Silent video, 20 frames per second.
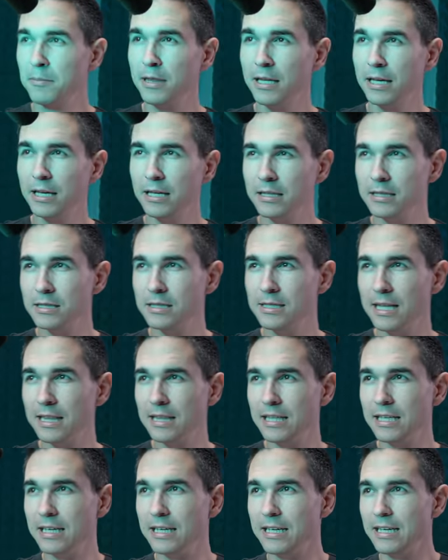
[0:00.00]
things that
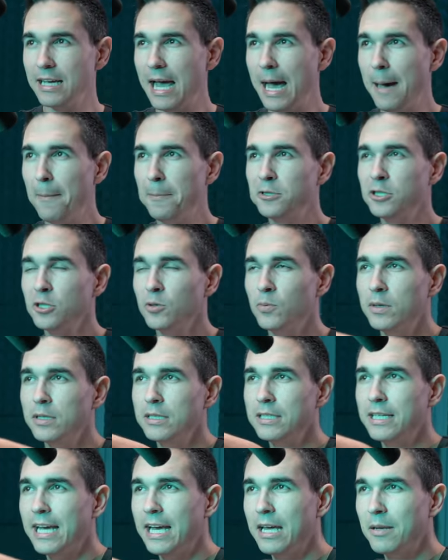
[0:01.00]
the Aputure
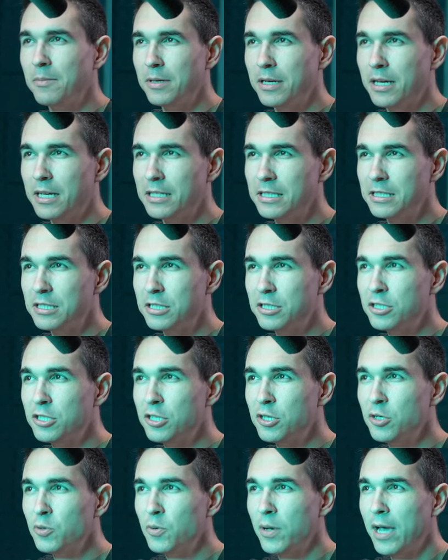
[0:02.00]
one can because it's
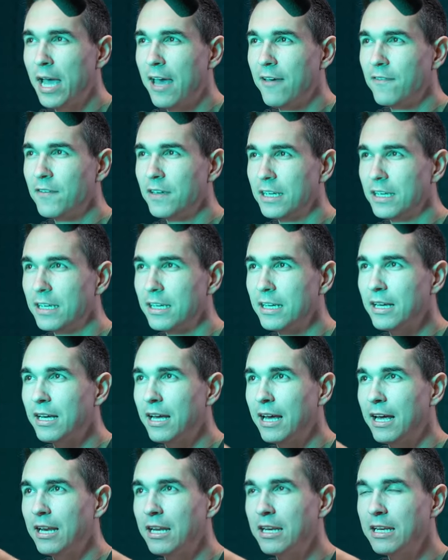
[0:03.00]
too heavy
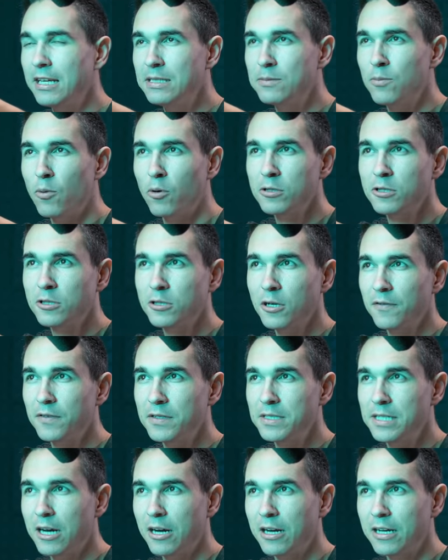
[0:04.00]
and it needs more
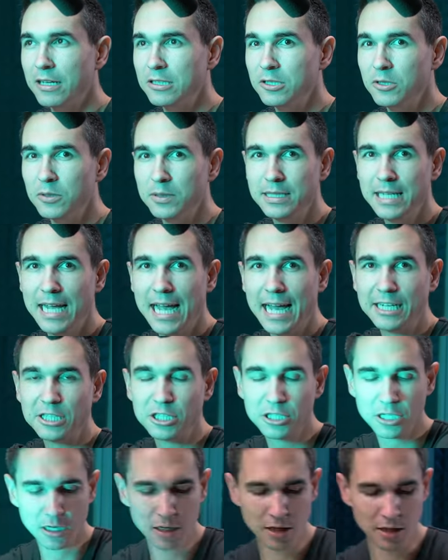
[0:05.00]
surface area to
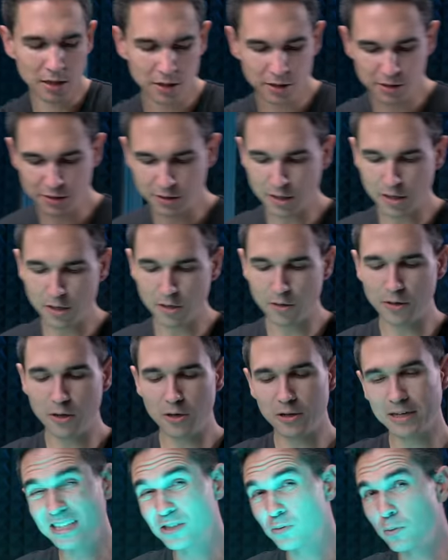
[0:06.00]
attach. So it
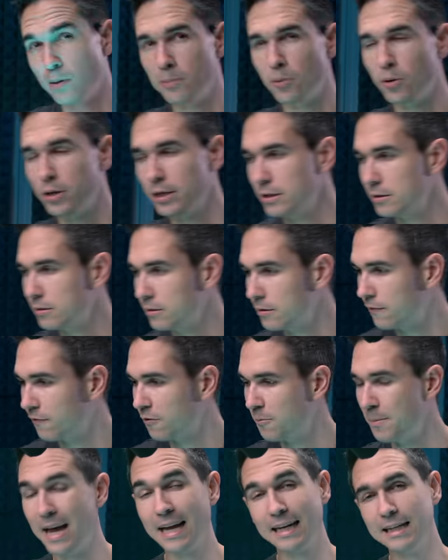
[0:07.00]
only gets 1 point
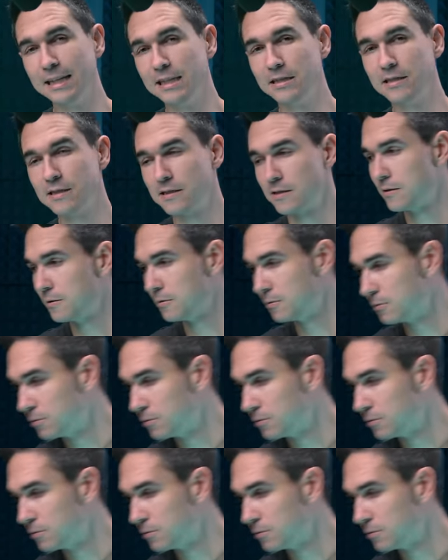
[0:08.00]
for magnets.